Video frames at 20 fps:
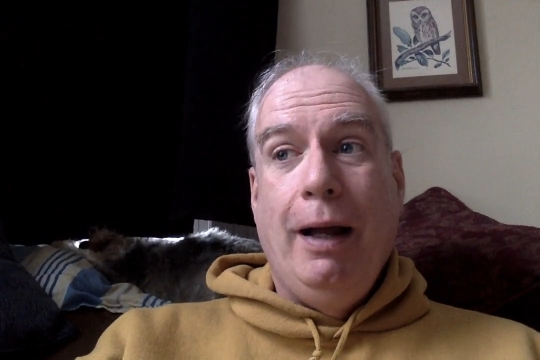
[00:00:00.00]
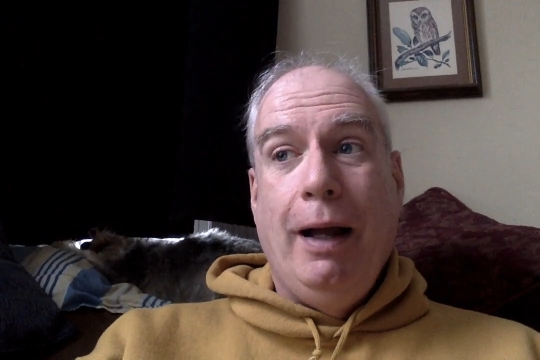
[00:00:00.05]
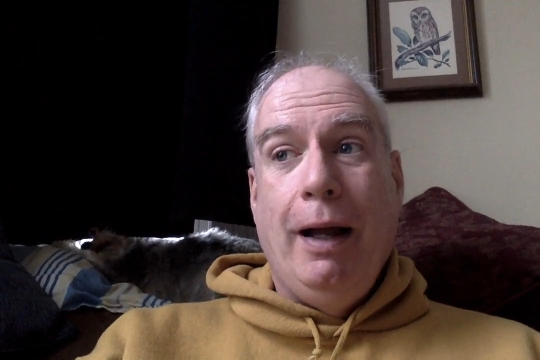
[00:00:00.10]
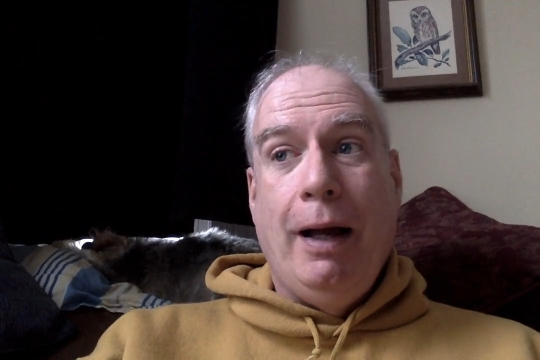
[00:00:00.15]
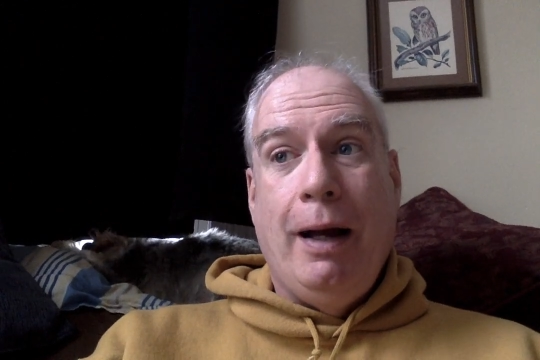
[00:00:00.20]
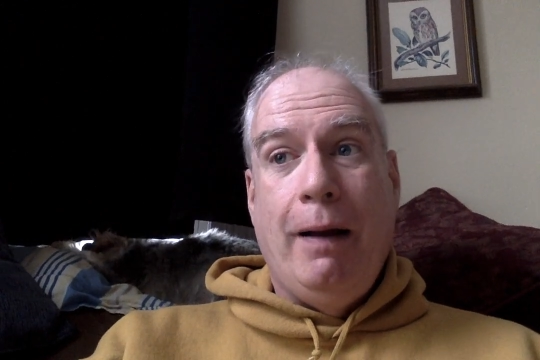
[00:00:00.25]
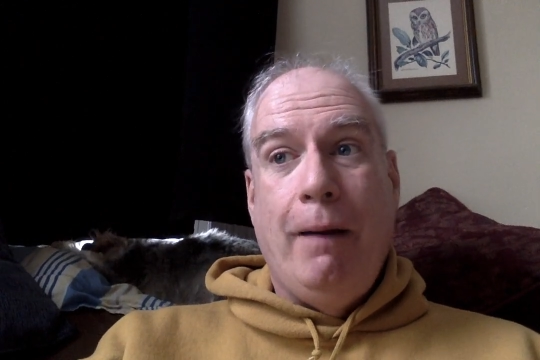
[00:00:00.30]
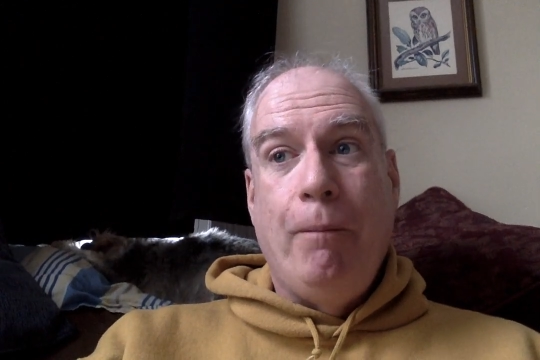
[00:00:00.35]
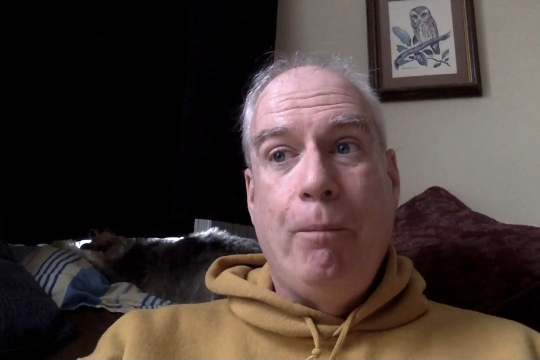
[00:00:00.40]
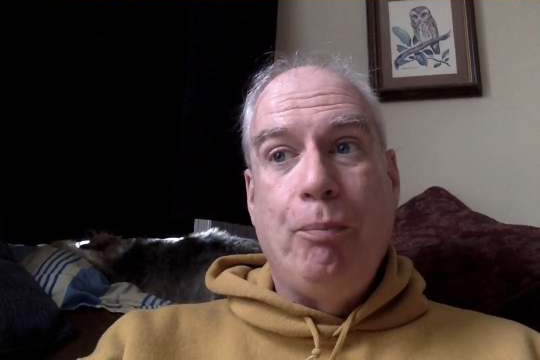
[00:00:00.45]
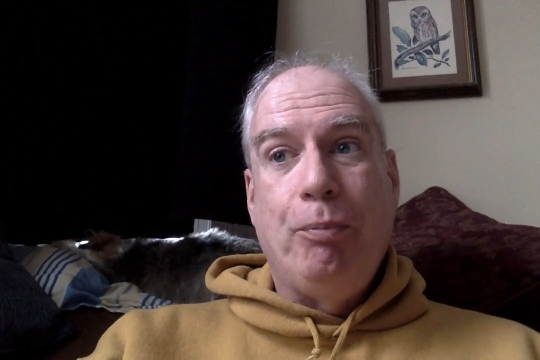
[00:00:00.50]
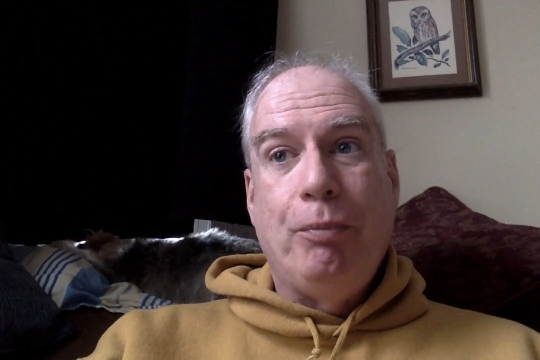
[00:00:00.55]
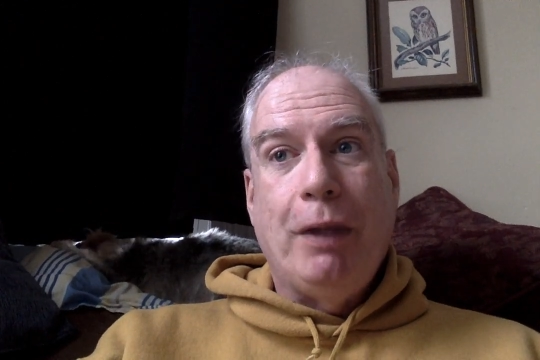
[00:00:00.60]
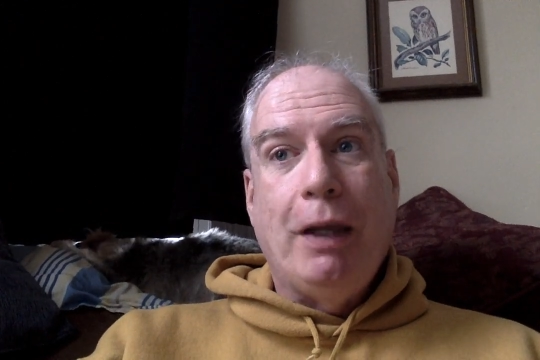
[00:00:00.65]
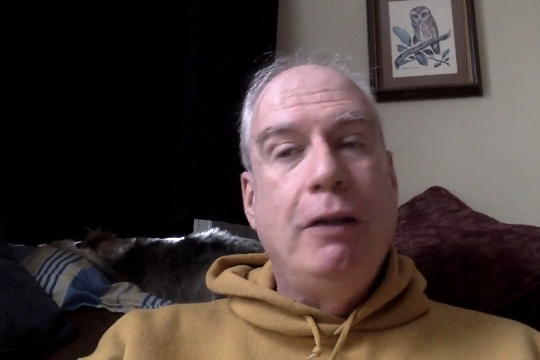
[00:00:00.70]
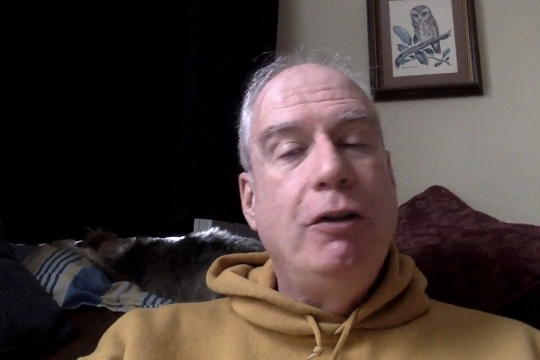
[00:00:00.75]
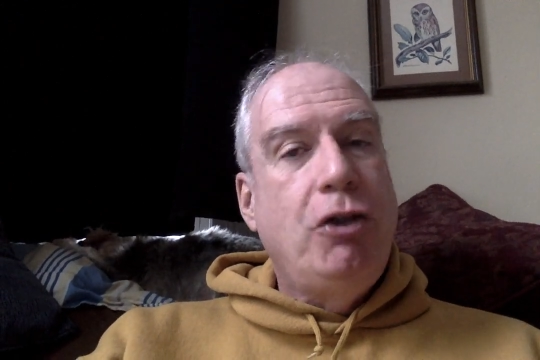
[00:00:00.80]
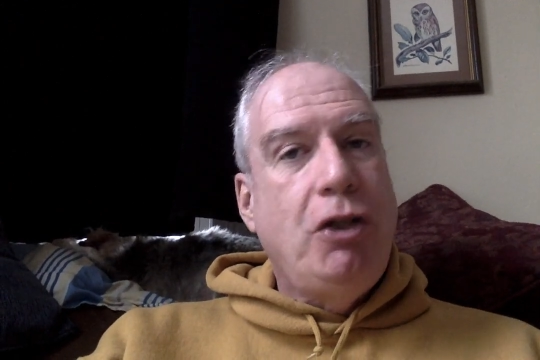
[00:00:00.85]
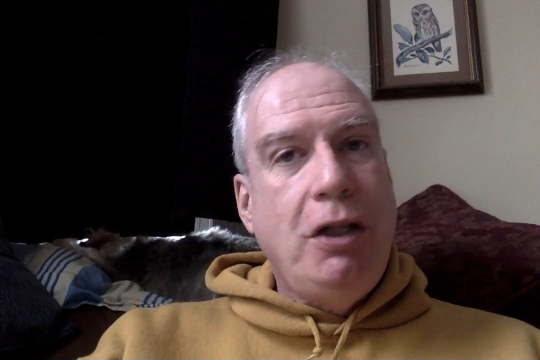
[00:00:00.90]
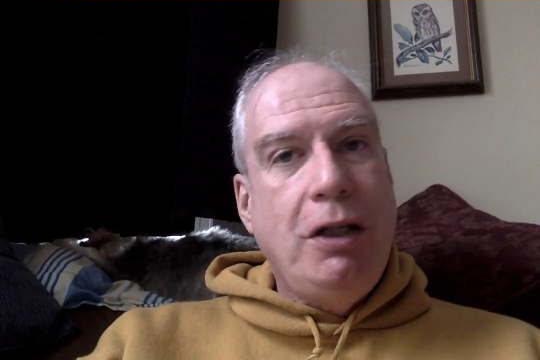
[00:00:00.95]
Um,
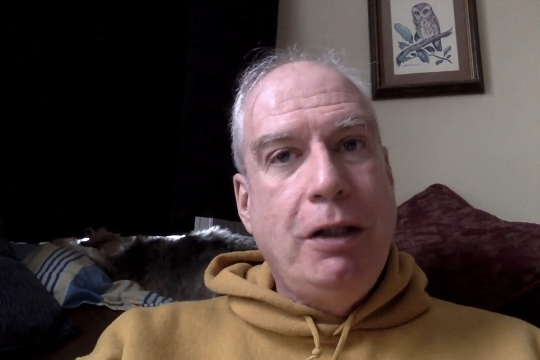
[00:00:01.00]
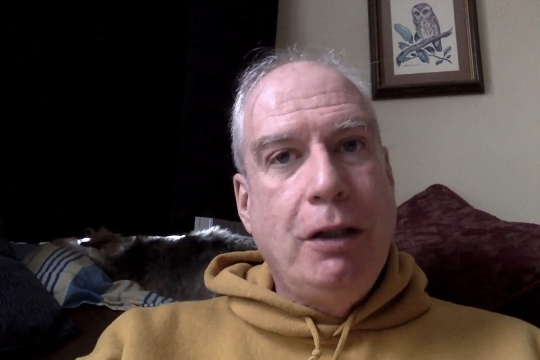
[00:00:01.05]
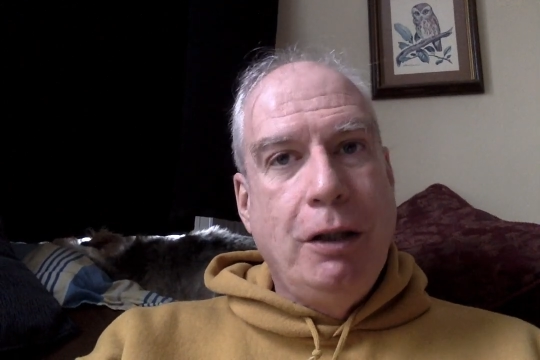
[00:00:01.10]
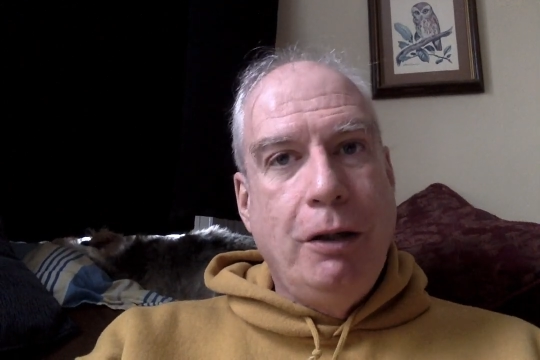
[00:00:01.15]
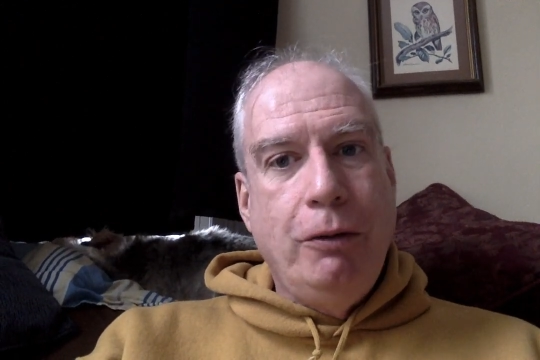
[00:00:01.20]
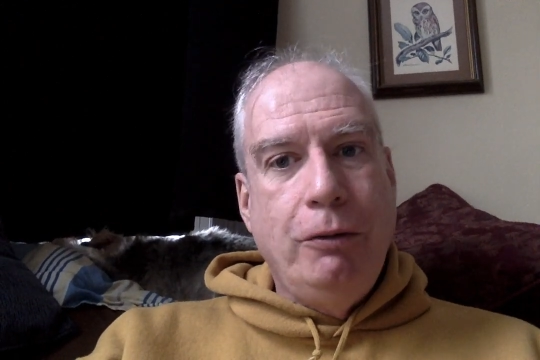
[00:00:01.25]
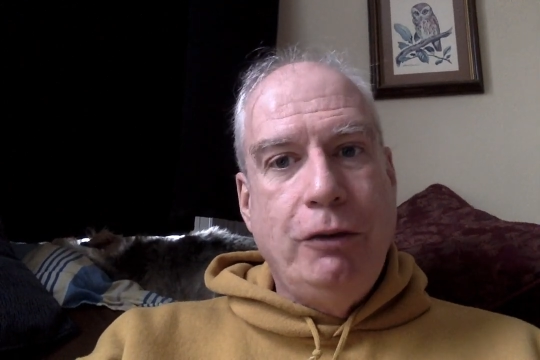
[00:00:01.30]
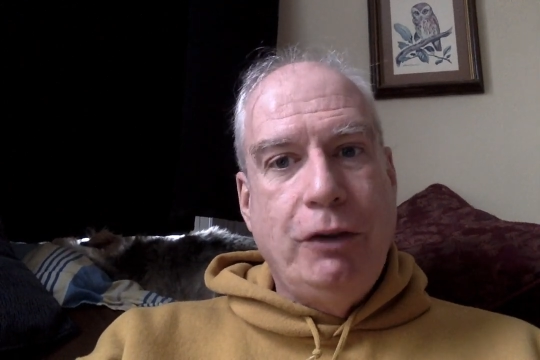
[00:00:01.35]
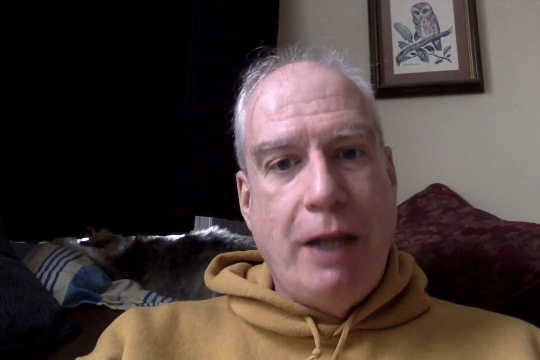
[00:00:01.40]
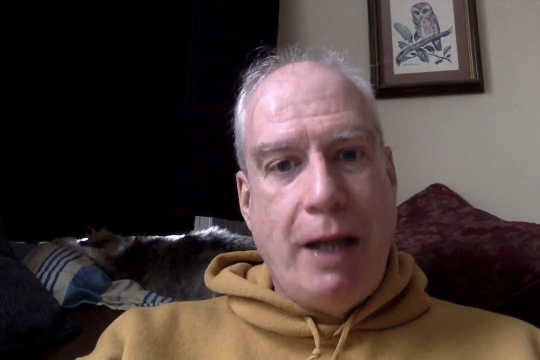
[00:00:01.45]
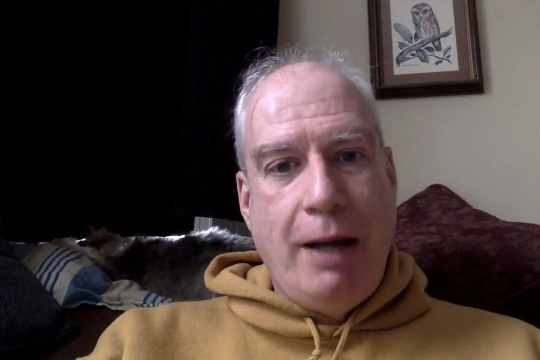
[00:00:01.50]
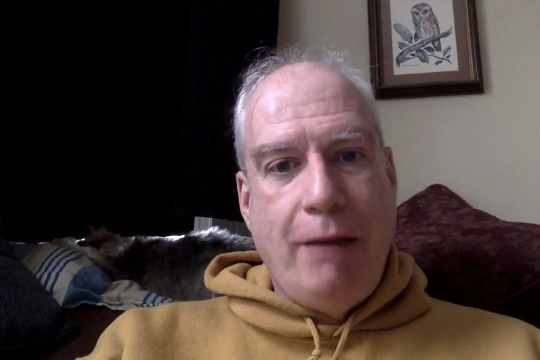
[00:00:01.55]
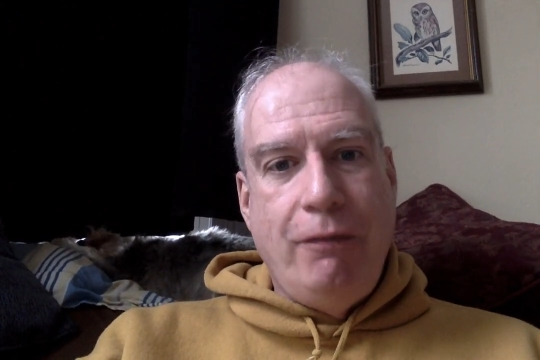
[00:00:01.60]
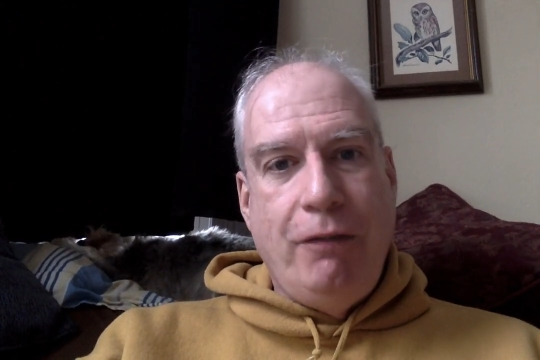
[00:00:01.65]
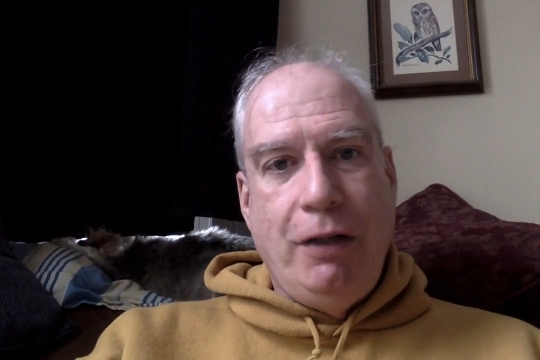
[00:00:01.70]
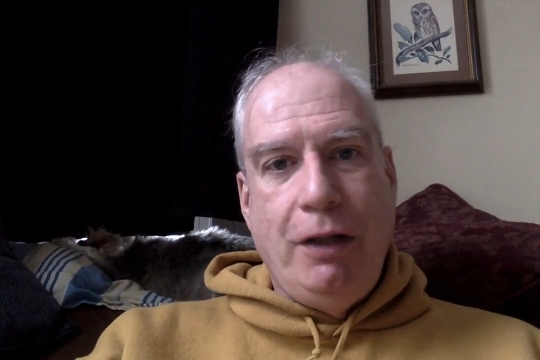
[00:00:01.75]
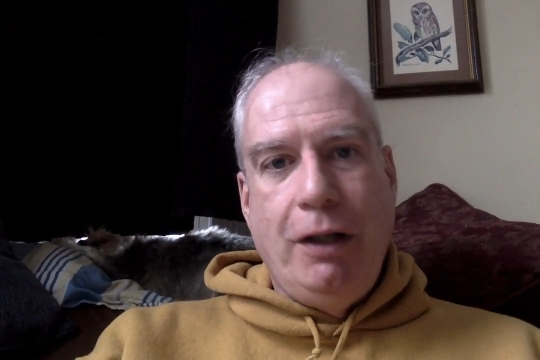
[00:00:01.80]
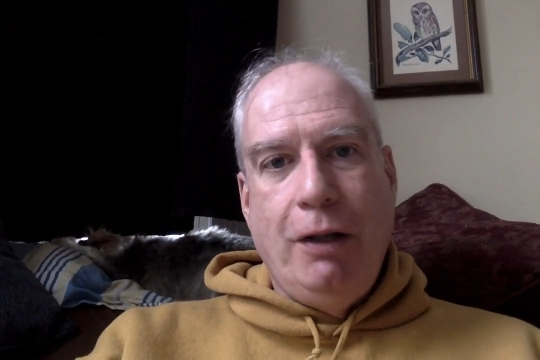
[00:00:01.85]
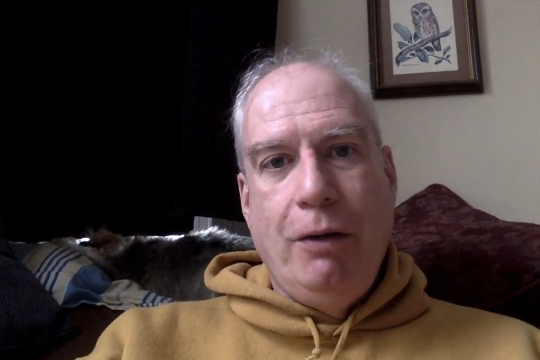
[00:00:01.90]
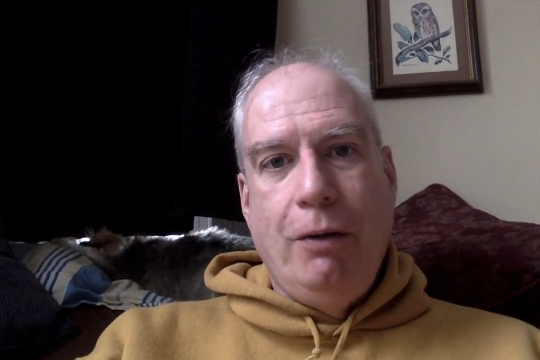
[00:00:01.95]
and she closed that
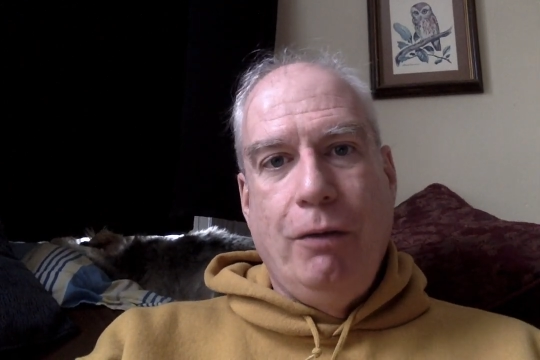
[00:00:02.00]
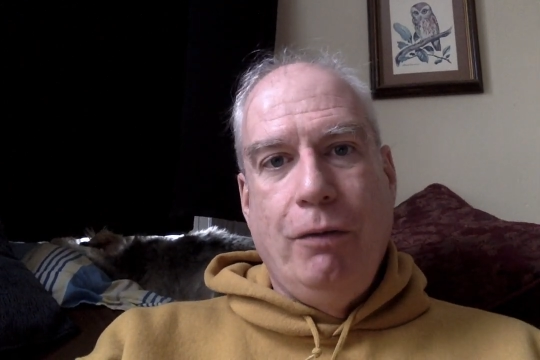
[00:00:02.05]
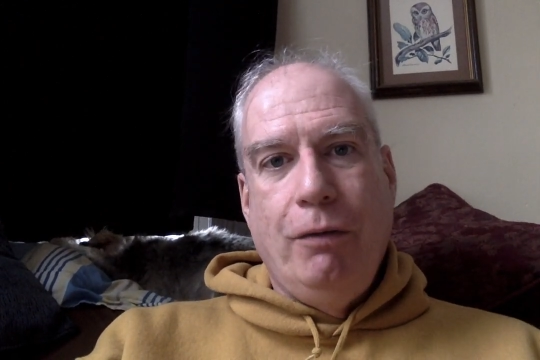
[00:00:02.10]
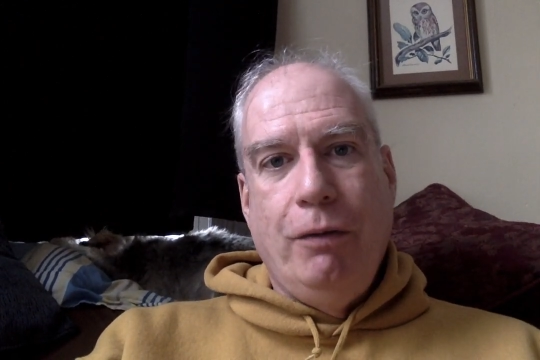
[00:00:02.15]
video